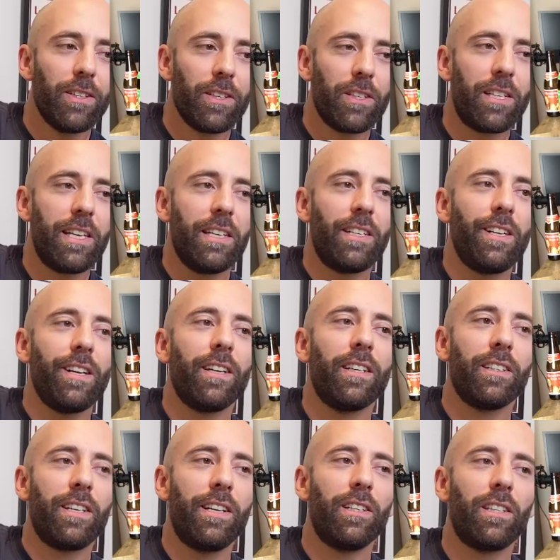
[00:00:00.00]
See,
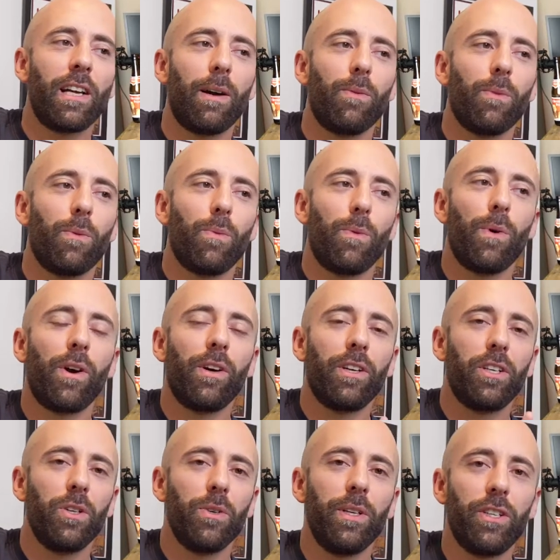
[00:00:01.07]
here's how we're
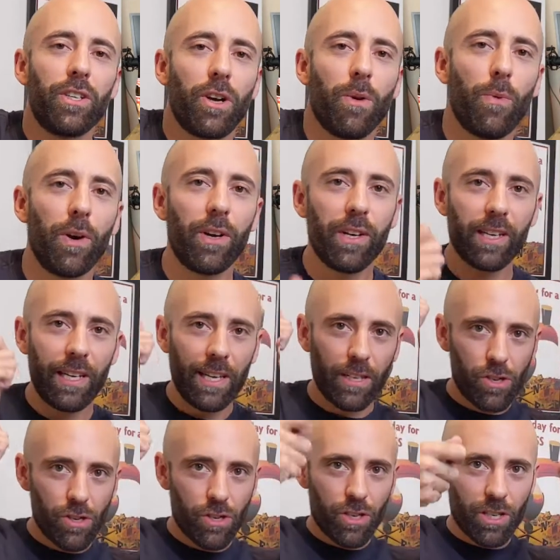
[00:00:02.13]
gonna do it, Joe. We're gonna
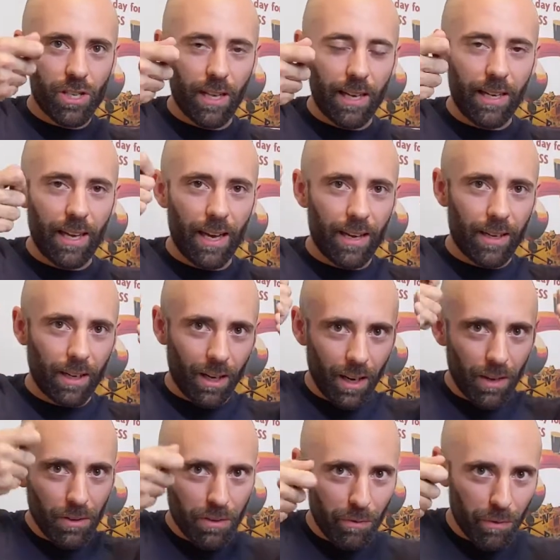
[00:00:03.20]
get you just like a
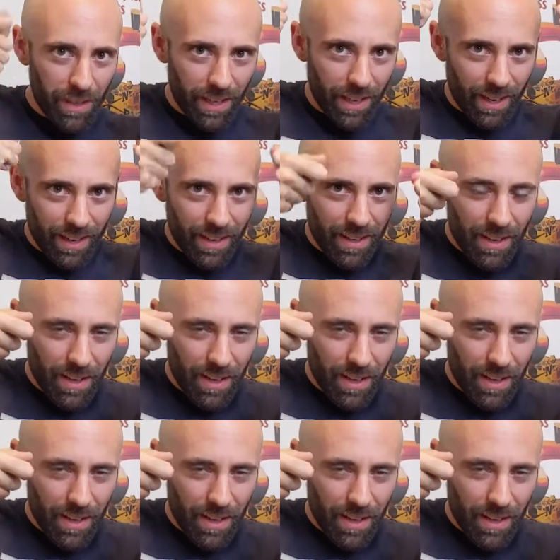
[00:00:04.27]
cloak with a